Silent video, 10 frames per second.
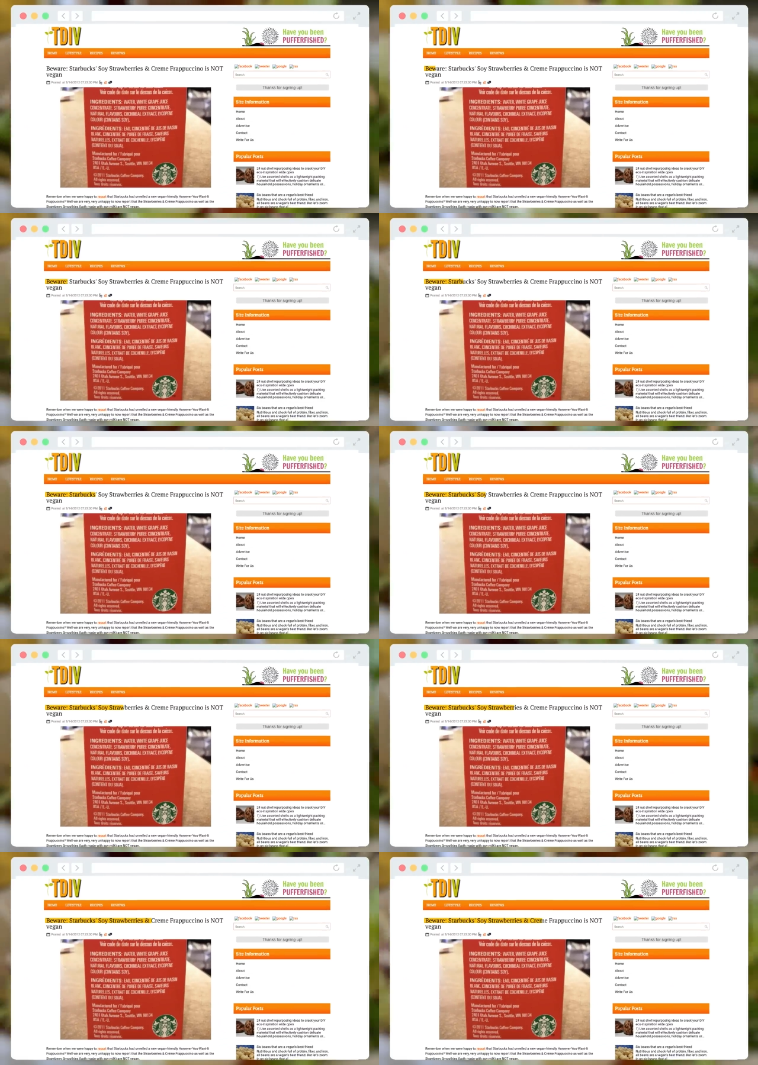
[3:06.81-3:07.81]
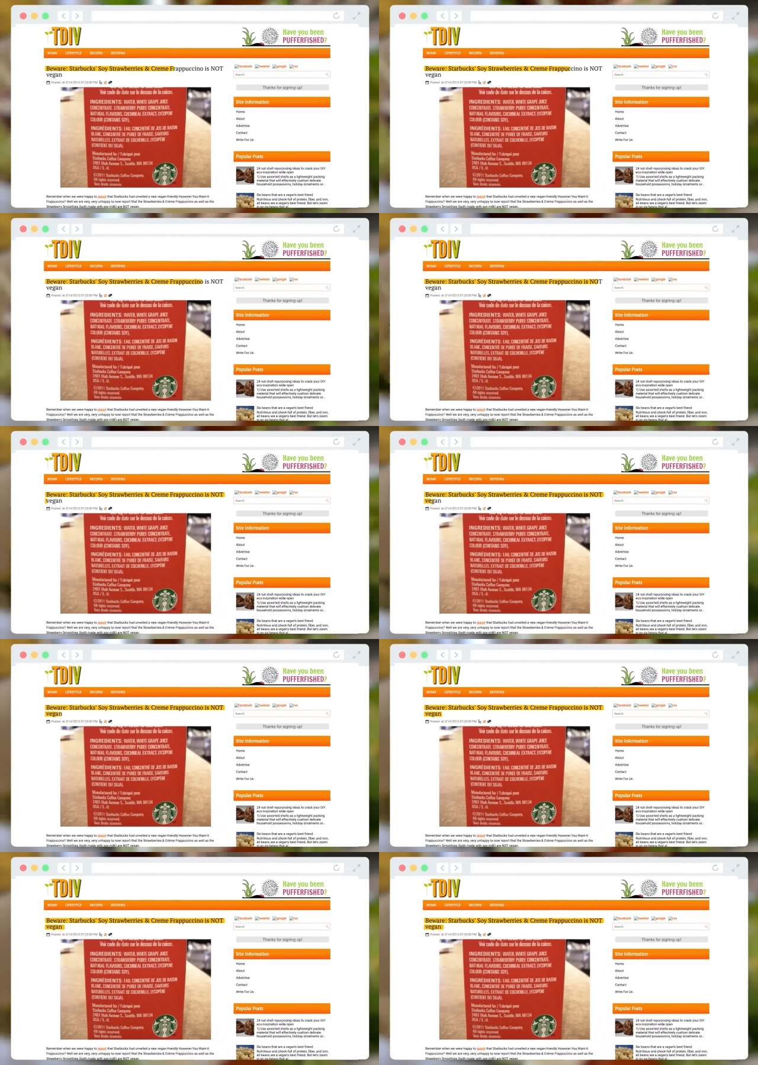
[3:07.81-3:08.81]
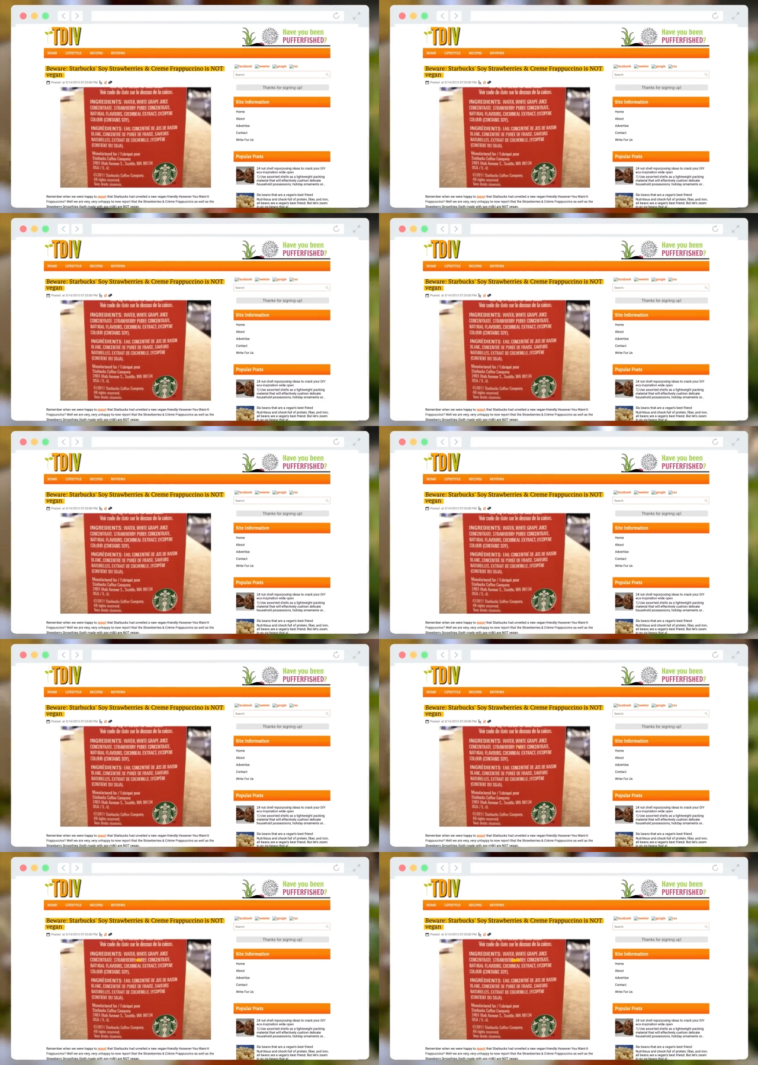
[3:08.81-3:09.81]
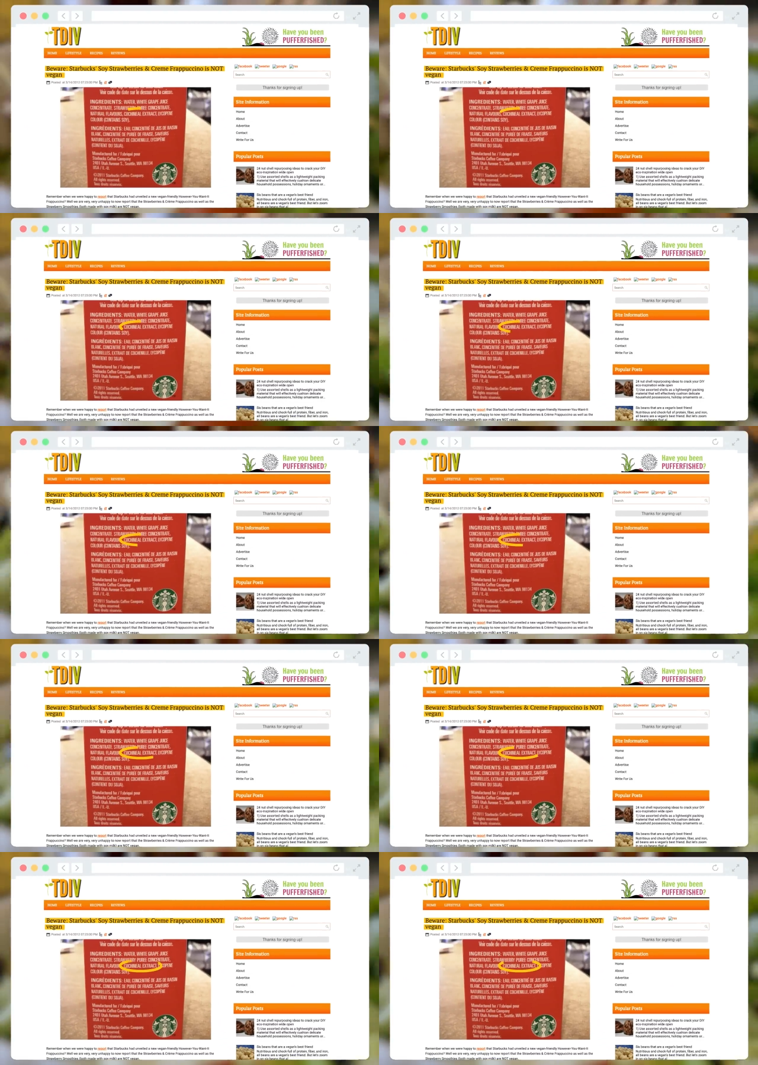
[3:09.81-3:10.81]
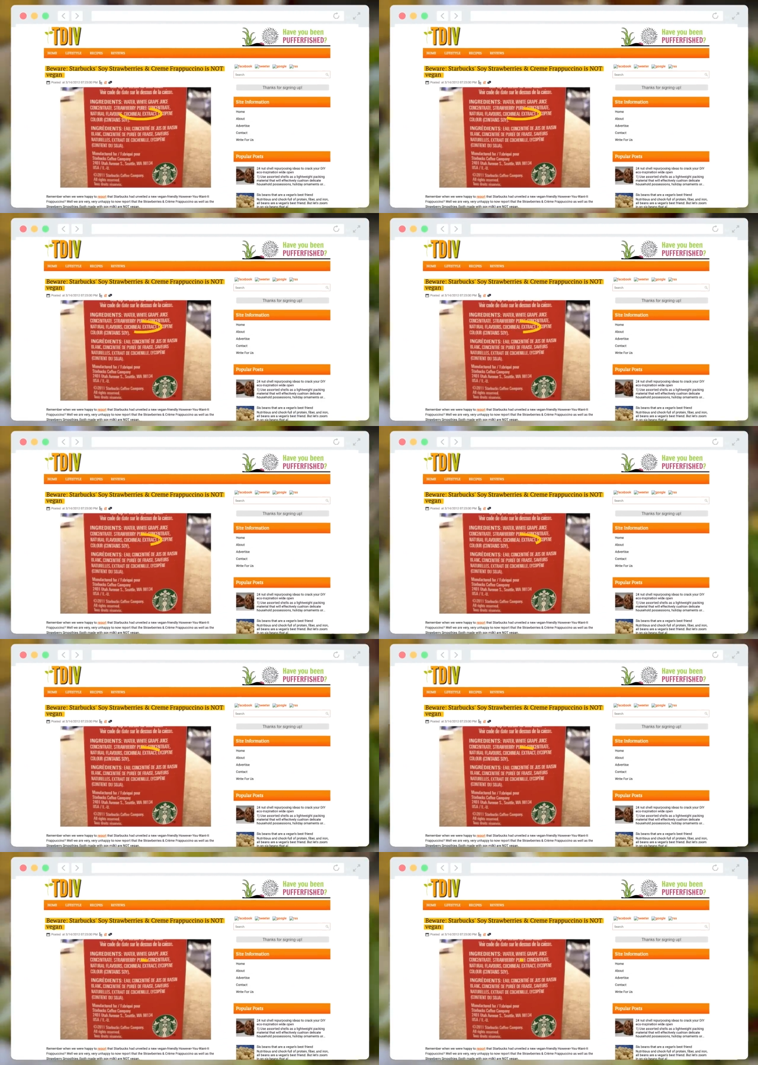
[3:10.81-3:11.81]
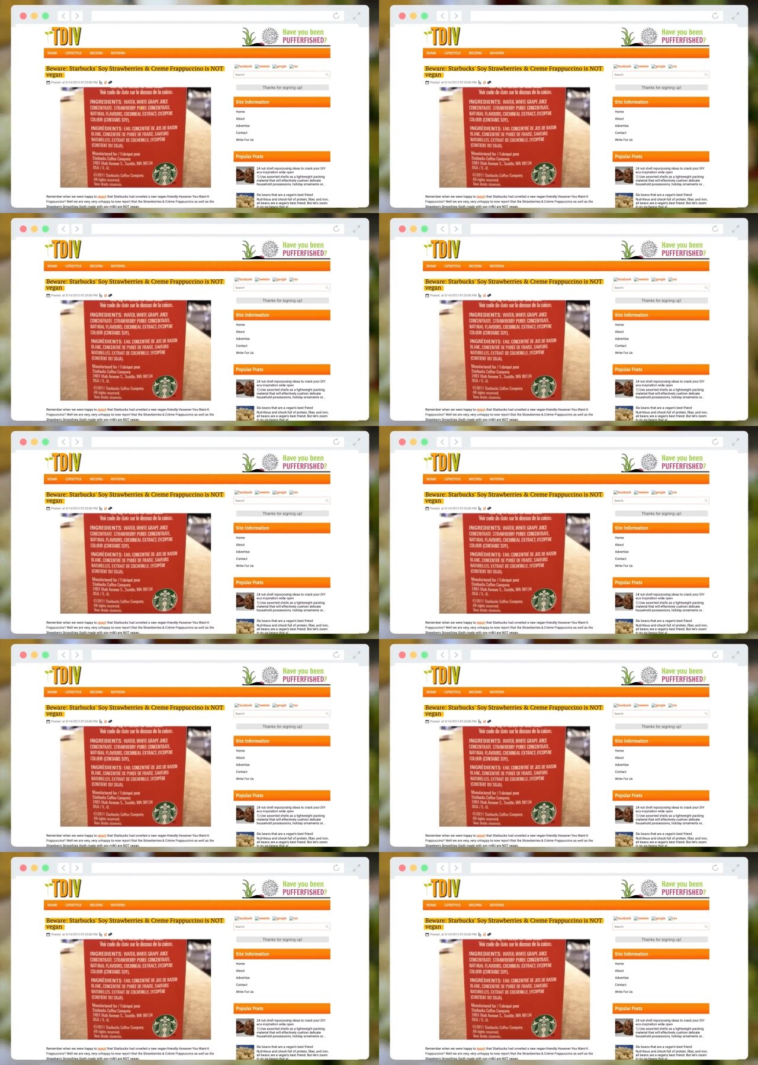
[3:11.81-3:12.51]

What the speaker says: (no speaker visible)